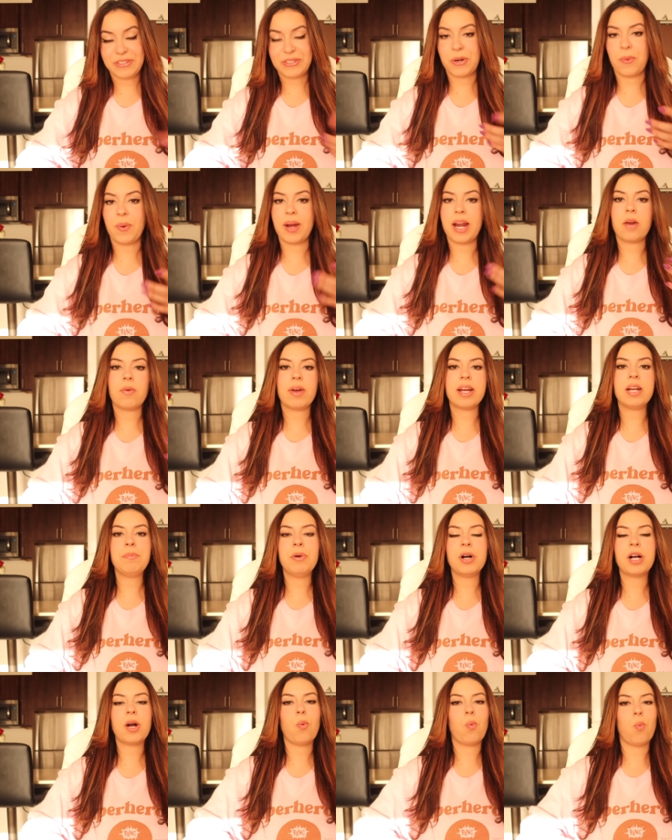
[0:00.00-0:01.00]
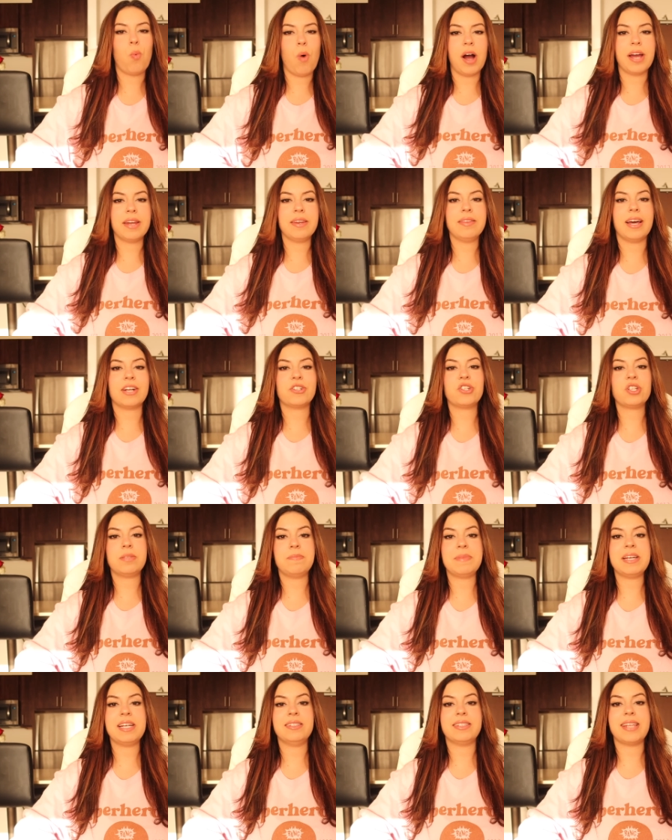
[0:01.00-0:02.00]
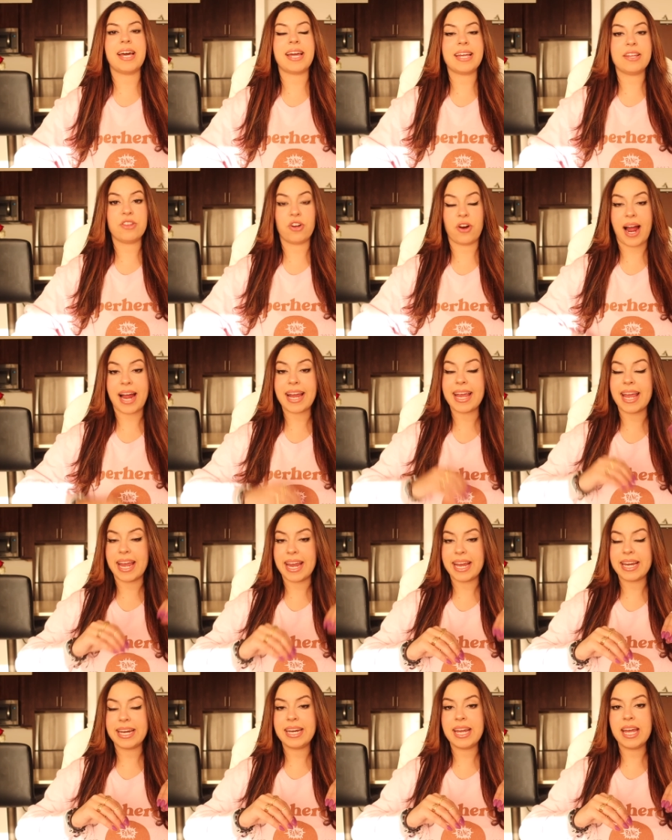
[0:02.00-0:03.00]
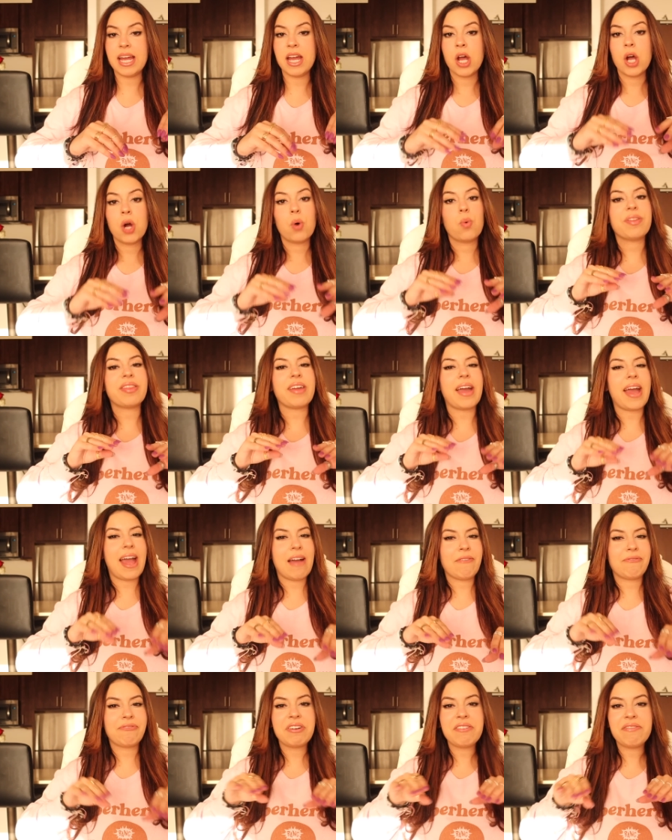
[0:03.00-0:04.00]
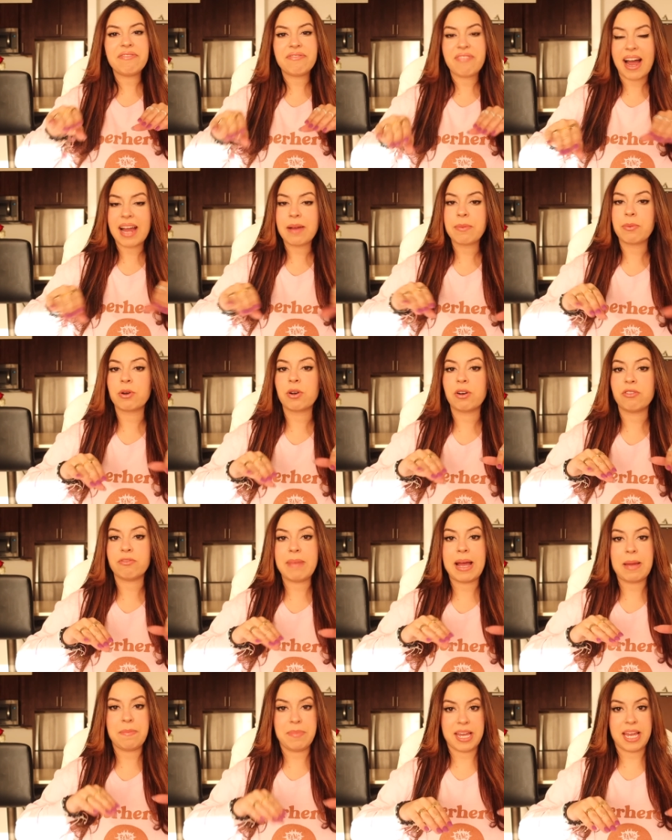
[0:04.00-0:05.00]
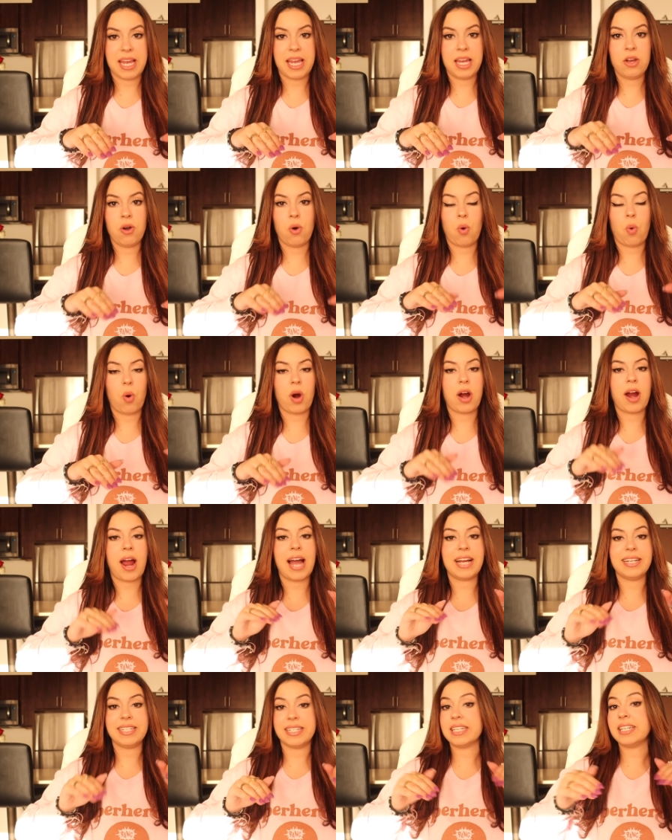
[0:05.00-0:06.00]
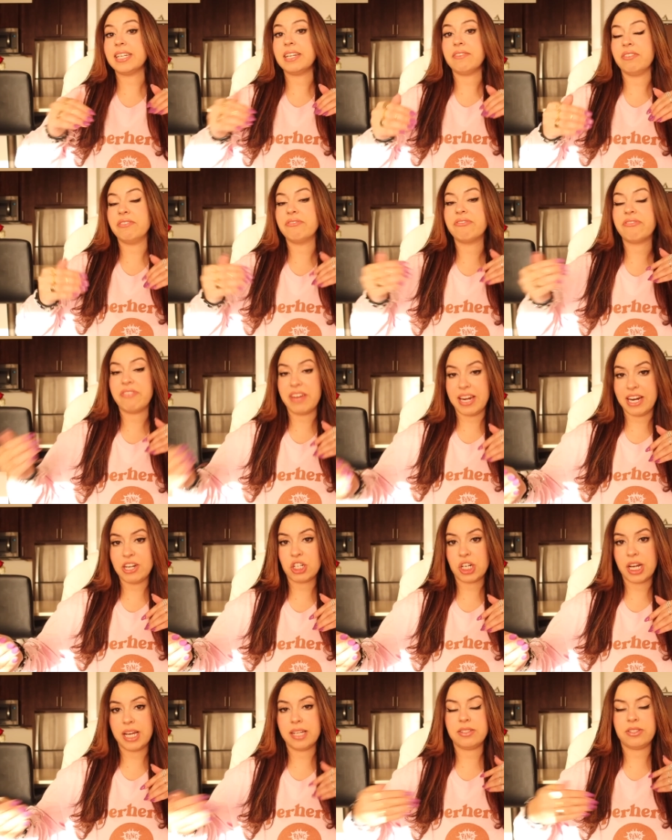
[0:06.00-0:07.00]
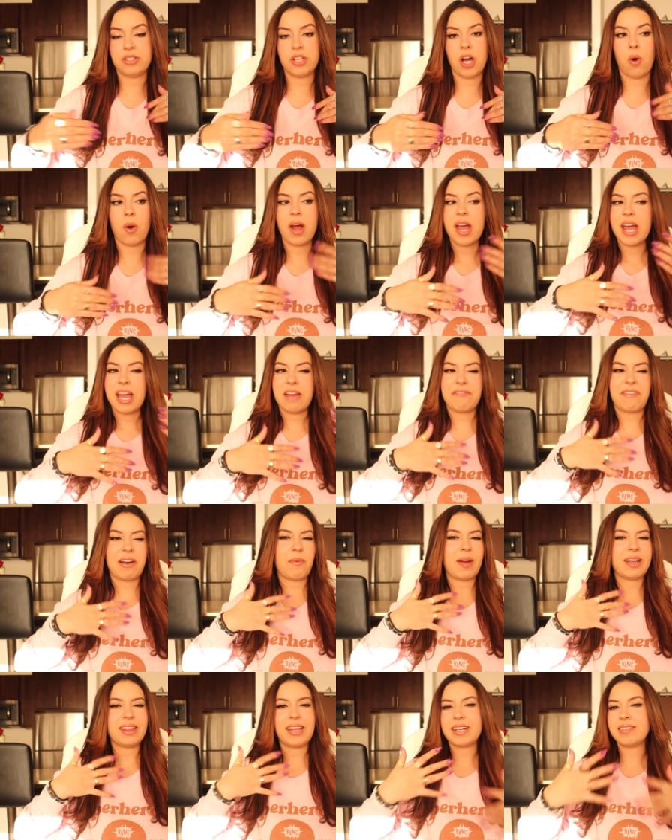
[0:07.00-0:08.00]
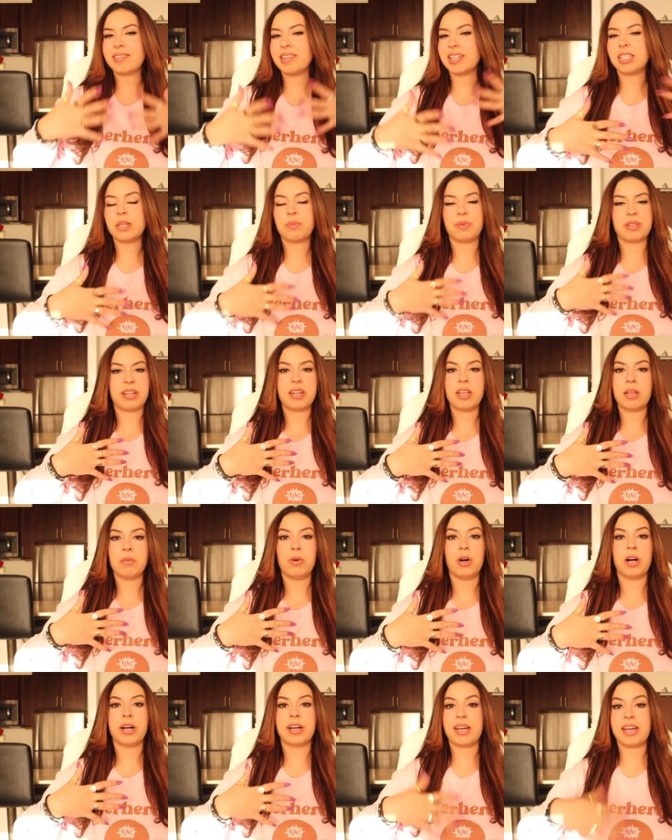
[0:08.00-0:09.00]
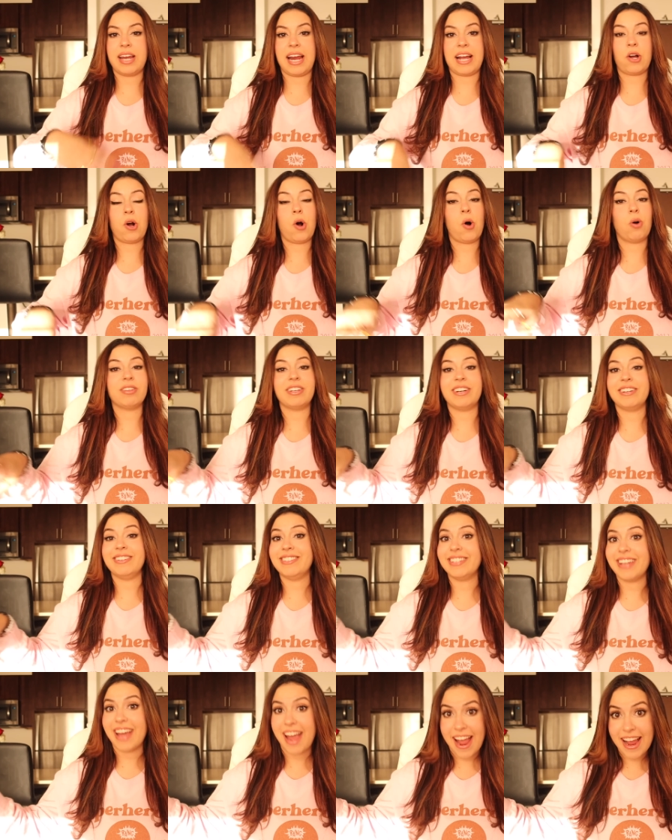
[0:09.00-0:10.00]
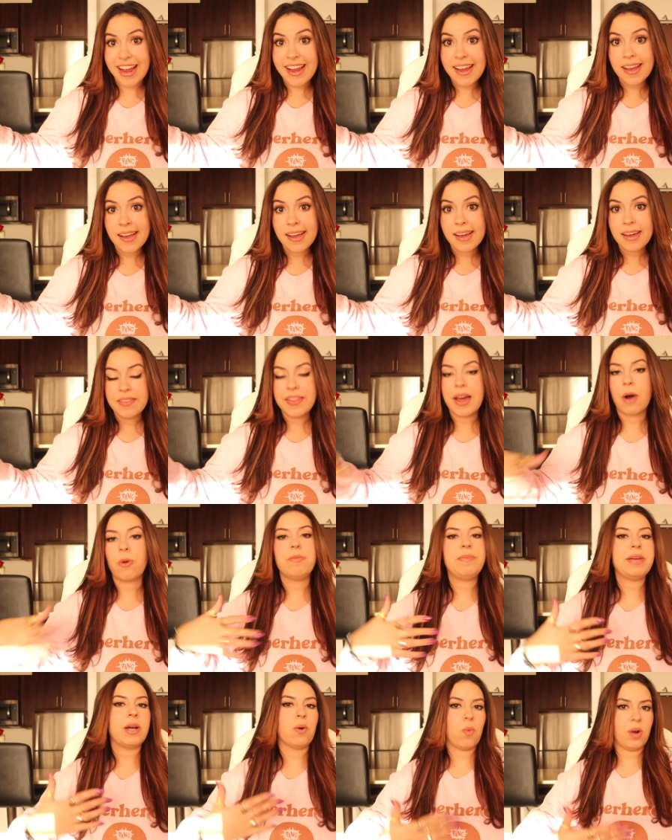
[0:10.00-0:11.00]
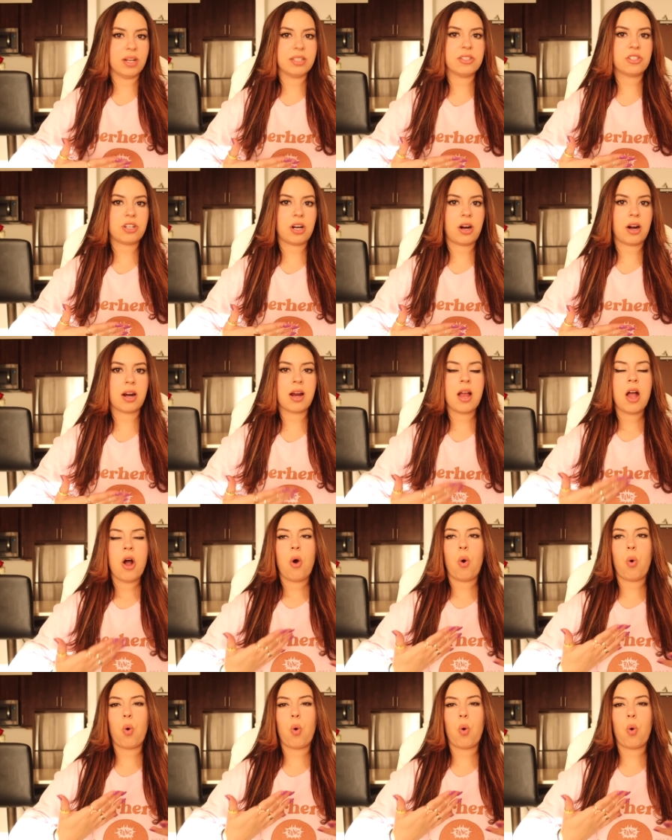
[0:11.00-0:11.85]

So when I rate a book a one, that just means that either I hated it with every fiber of my being or I didn't even finish it. So if I read like 60% of the book and I called it a day, that would be a one star.